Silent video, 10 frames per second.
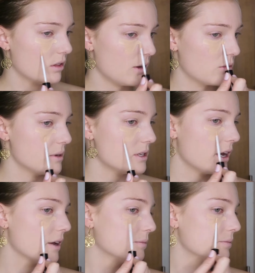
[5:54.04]
that will be
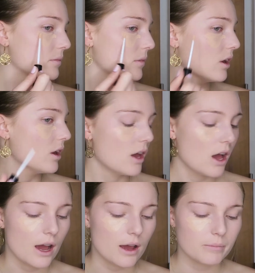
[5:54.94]
sad.
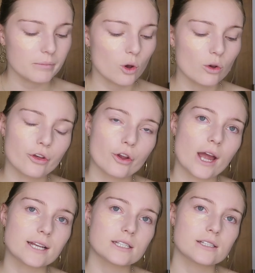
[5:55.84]
Although
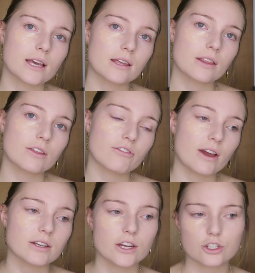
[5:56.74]
I did say that the
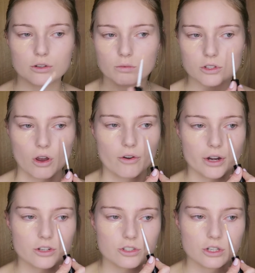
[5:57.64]
foundation was
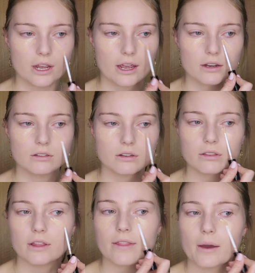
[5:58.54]
orange and
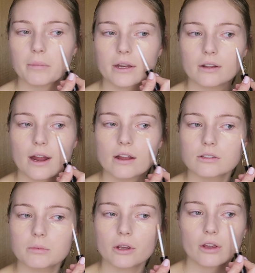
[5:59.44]
then that blended out
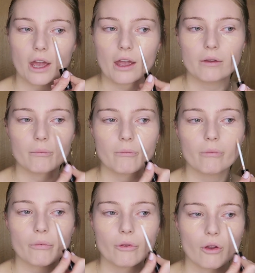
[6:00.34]
to be okay.
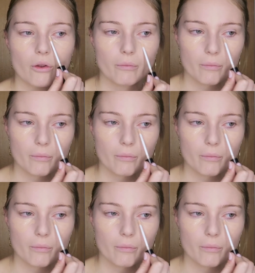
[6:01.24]
So,